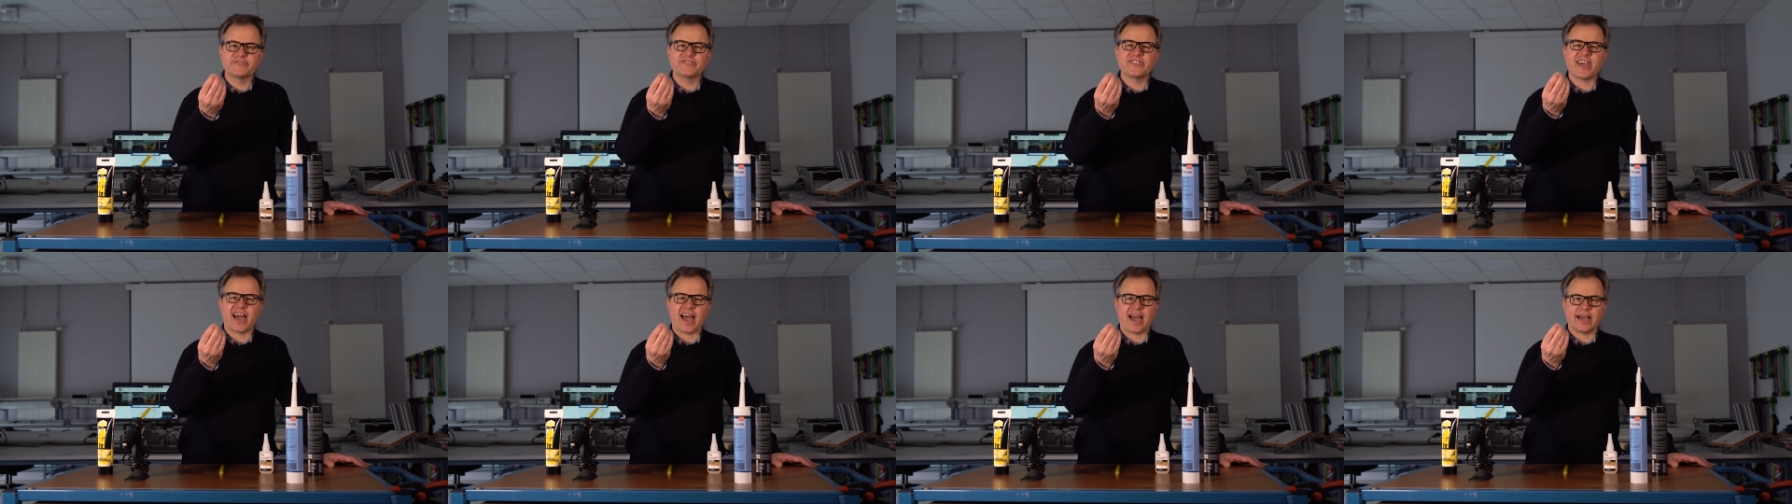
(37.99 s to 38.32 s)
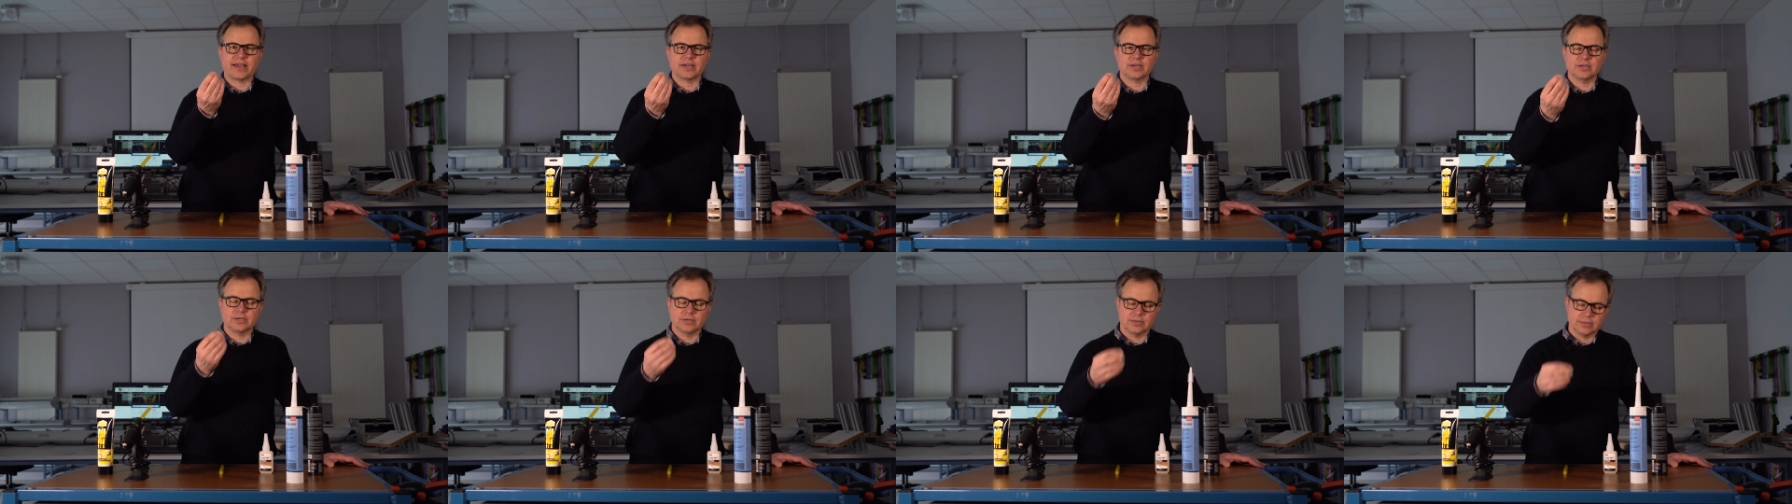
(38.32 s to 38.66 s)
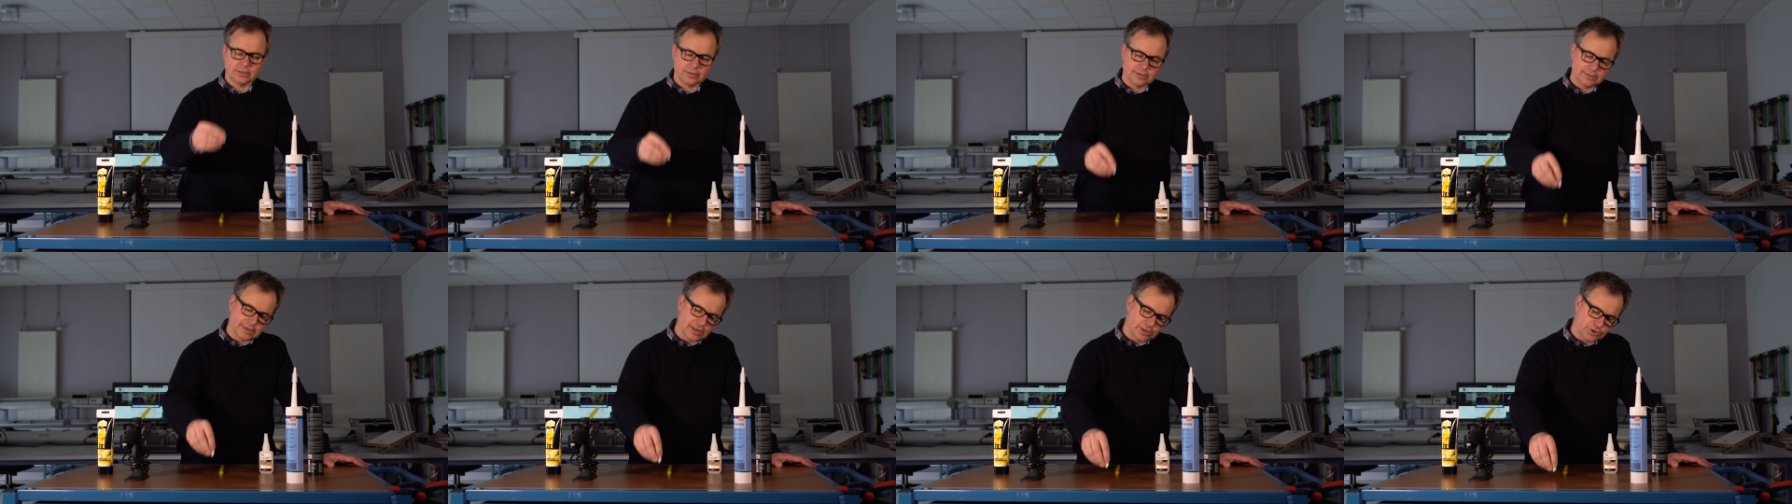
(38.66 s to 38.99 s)
tack
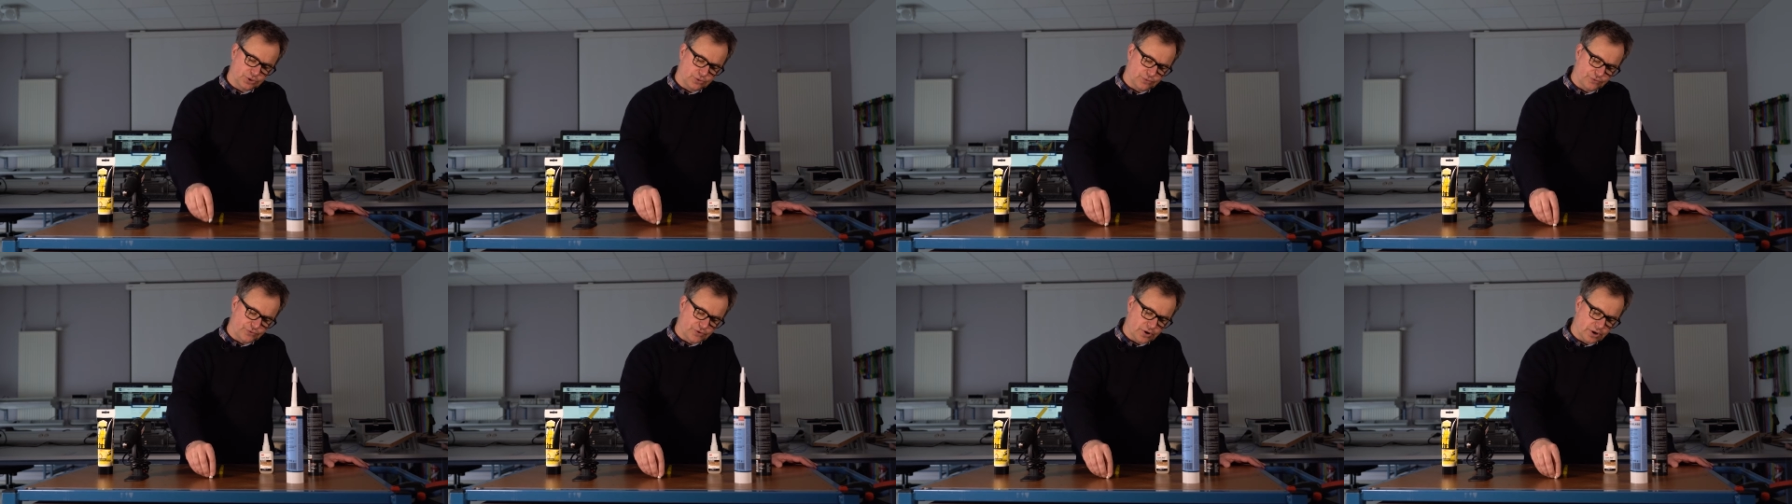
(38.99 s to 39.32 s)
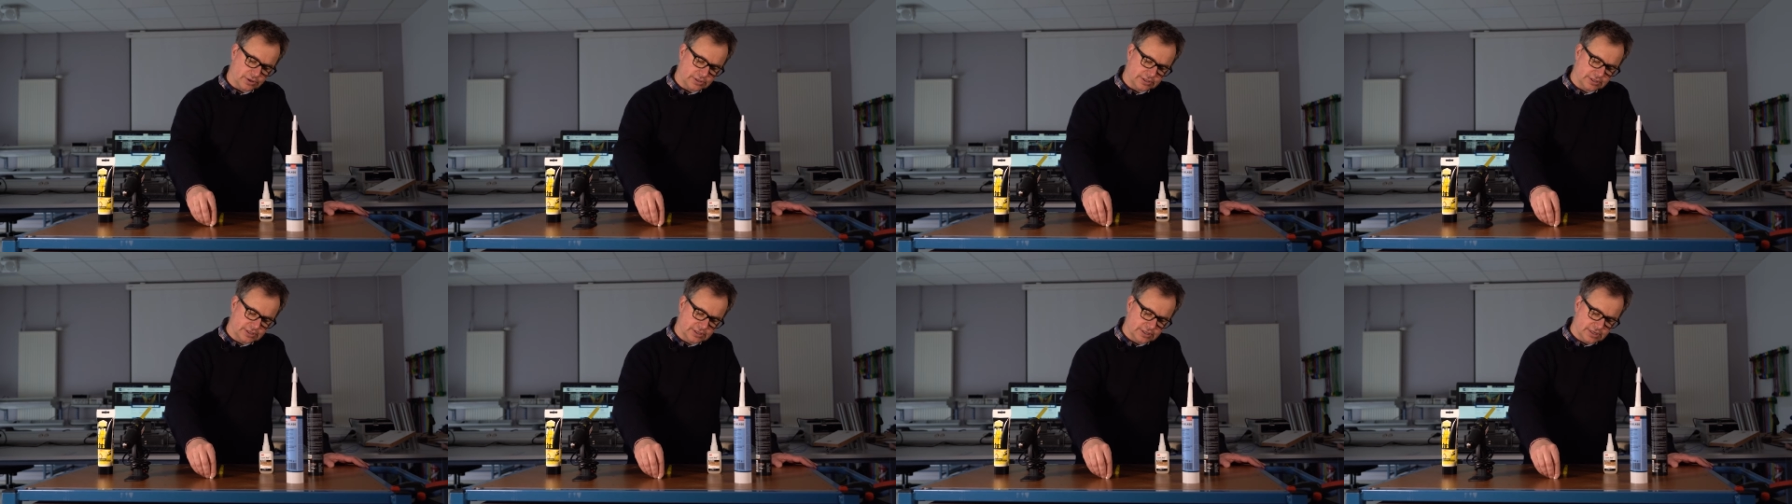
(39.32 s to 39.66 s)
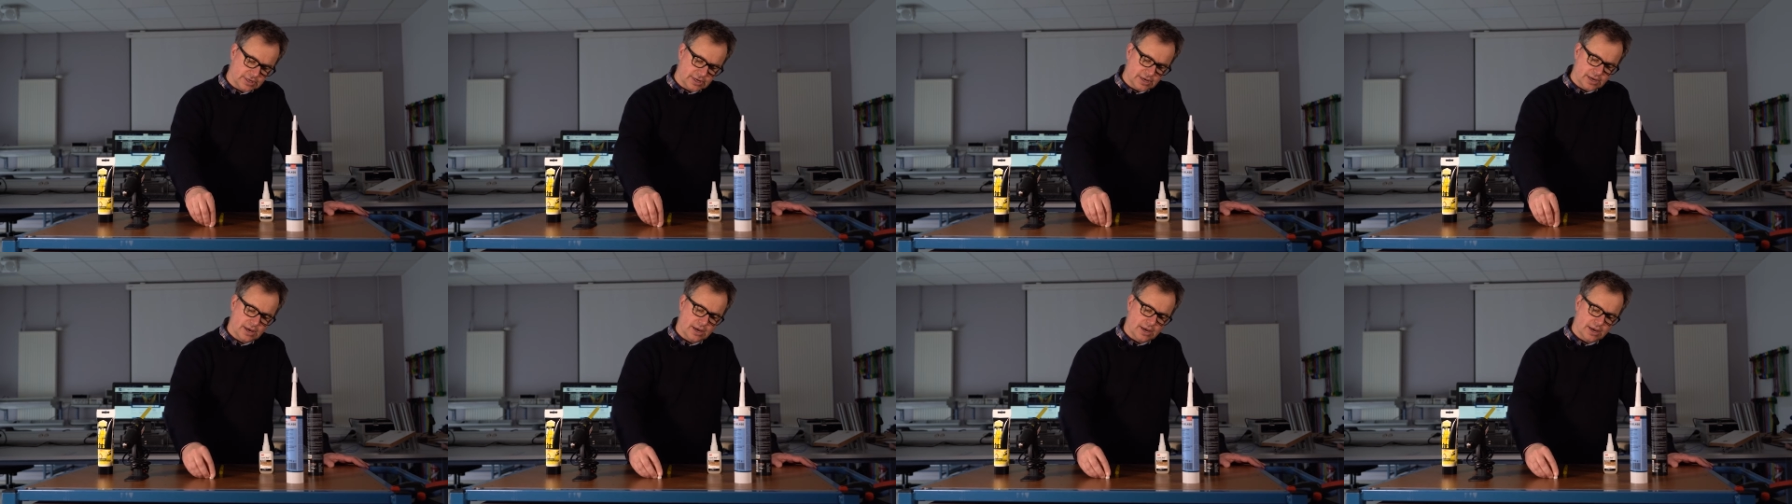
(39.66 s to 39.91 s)
that you've got